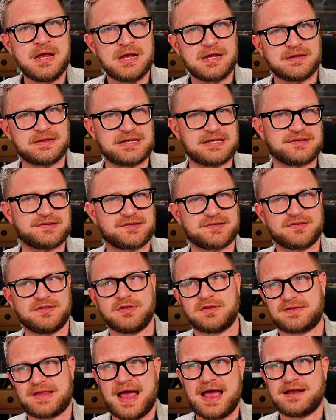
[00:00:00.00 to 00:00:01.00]
The
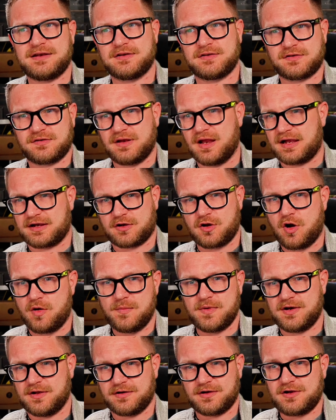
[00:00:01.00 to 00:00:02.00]
standard like common
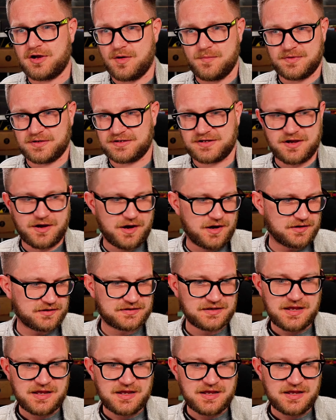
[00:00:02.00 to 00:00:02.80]
uncommon card